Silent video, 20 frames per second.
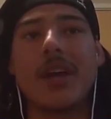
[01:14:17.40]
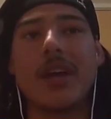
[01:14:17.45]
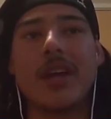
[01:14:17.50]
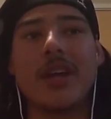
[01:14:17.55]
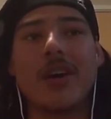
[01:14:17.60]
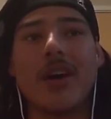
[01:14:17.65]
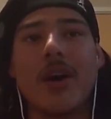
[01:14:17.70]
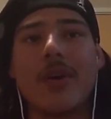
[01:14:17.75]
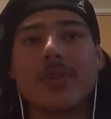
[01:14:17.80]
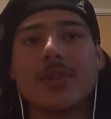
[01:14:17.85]

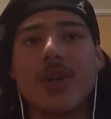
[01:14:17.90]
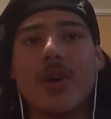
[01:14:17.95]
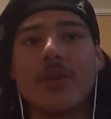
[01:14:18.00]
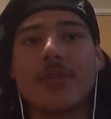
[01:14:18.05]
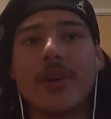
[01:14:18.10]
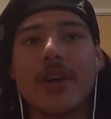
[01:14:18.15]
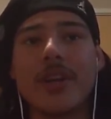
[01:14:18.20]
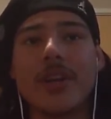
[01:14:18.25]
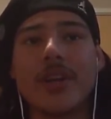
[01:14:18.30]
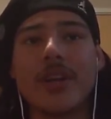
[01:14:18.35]
I was all
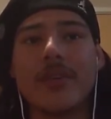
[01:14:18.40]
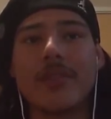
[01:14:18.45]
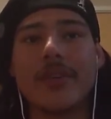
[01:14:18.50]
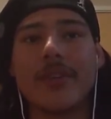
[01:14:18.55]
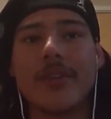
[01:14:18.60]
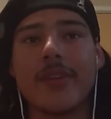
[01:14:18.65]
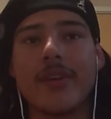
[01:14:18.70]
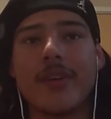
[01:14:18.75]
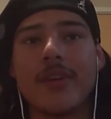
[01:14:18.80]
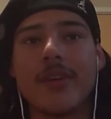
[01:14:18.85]
ready and
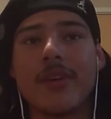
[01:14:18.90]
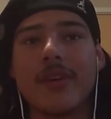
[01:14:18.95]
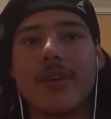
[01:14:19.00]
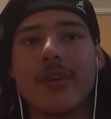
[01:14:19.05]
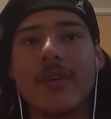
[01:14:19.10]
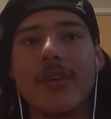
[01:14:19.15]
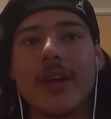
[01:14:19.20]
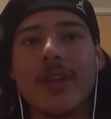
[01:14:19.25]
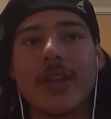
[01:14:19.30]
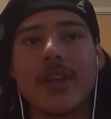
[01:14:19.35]
everything,
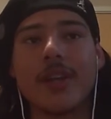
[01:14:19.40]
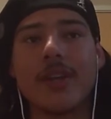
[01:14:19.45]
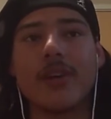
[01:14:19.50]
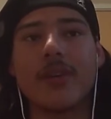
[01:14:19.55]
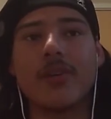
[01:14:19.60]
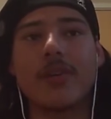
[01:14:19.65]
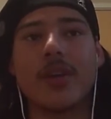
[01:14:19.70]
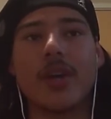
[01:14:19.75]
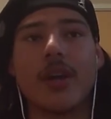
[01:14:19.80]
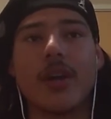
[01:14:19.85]
and they'd
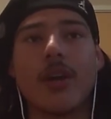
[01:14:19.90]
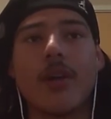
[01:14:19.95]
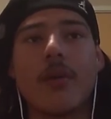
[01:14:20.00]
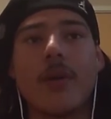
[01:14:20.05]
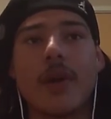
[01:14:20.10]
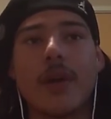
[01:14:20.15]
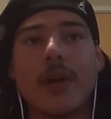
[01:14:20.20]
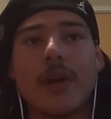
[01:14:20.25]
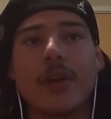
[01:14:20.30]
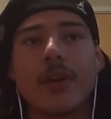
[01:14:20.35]
go, yeah, go
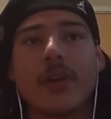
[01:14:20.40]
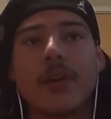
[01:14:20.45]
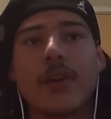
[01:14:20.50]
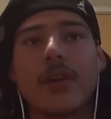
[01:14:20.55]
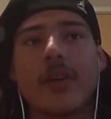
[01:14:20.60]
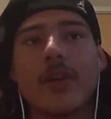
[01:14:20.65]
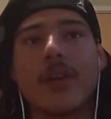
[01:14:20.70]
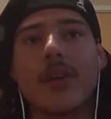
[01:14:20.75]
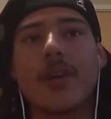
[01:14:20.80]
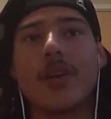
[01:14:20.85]
ahead.
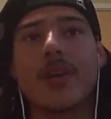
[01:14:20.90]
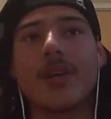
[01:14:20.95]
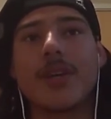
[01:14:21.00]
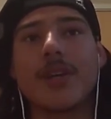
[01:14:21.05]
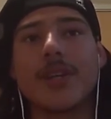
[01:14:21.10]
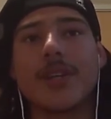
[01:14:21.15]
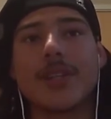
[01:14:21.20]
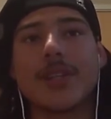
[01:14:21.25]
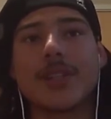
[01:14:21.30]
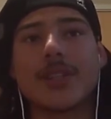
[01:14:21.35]

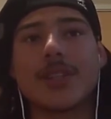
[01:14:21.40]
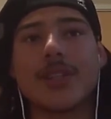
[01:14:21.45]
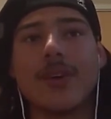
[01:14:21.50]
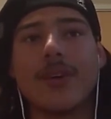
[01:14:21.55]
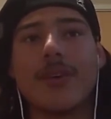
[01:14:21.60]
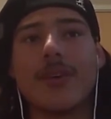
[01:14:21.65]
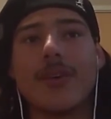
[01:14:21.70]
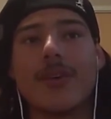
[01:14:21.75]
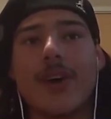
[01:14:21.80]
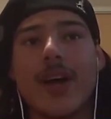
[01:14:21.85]

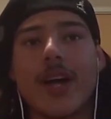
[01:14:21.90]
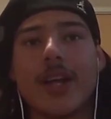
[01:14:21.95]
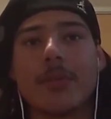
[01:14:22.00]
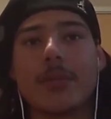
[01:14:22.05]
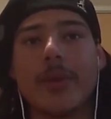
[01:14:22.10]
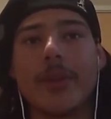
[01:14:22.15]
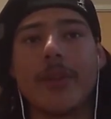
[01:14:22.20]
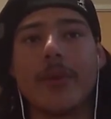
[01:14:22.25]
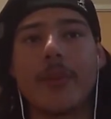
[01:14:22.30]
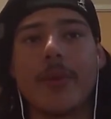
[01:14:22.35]
So I'd
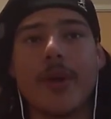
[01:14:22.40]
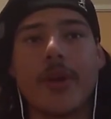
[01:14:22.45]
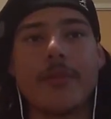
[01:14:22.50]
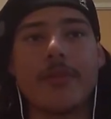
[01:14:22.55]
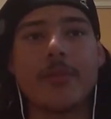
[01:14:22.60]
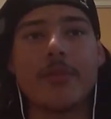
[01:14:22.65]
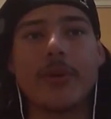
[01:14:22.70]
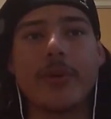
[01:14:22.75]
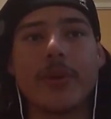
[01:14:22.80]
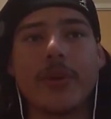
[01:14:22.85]
play the Wii
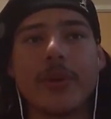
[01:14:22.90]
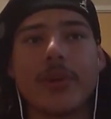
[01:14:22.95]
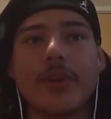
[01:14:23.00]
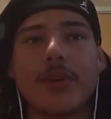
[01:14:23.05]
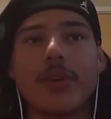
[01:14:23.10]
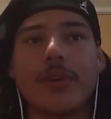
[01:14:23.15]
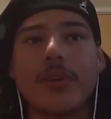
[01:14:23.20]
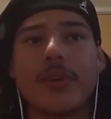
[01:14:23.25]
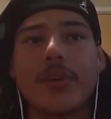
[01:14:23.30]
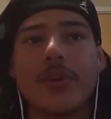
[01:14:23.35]
every morning.
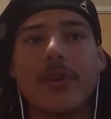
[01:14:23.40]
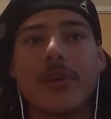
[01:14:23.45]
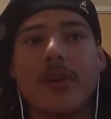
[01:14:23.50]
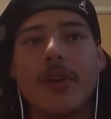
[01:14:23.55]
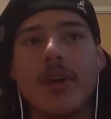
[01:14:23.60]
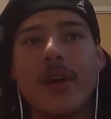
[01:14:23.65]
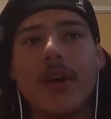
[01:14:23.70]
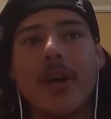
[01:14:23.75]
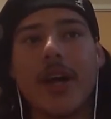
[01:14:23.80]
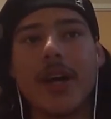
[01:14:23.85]

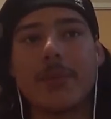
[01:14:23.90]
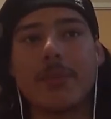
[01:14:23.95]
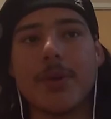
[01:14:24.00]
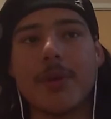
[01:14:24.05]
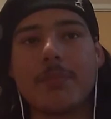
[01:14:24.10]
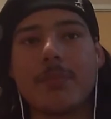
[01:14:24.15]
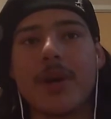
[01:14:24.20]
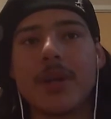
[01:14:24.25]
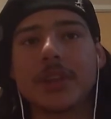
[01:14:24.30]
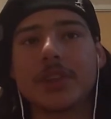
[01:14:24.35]
I'd play
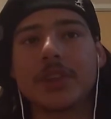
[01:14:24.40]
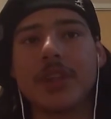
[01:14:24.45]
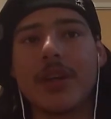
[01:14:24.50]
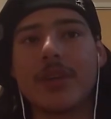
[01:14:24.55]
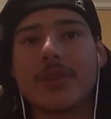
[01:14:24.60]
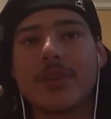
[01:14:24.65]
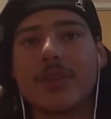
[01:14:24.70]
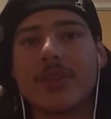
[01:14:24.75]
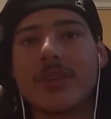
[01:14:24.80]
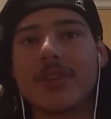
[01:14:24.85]

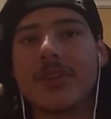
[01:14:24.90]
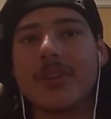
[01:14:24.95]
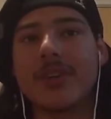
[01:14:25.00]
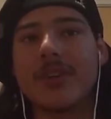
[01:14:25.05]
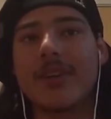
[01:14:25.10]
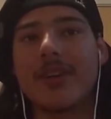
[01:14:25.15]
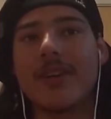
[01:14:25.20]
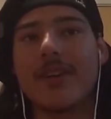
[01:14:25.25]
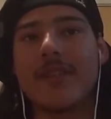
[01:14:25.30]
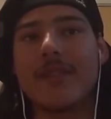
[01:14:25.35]
Punch-Out
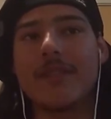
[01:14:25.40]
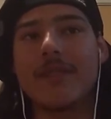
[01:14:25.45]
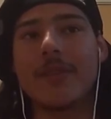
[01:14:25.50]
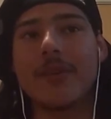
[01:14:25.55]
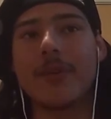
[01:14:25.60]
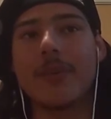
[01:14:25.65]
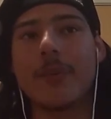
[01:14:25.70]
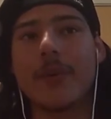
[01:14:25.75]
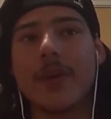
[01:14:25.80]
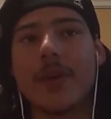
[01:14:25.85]
for
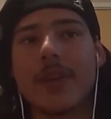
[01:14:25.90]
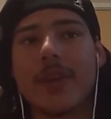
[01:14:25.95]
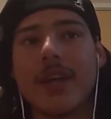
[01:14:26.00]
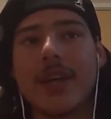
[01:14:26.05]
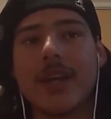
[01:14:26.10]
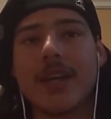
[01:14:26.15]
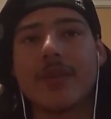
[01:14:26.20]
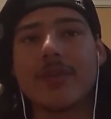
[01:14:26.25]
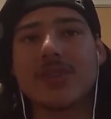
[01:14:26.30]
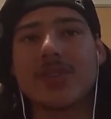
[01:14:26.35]
the Wii. That
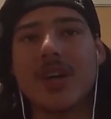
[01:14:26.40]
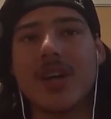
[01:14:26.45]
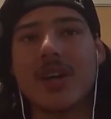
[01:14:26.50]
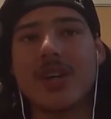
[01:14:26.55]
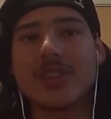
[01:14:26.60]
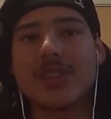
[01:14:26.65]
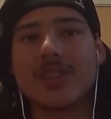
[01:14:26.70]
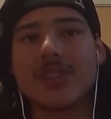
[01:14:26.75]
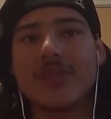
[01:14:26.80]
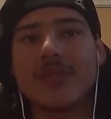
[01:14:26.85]
game was
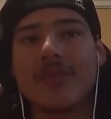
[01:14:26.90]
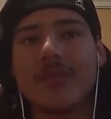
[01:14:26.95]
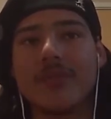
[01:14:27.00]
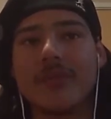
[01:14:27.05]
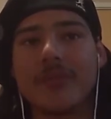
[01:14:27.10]
awesome.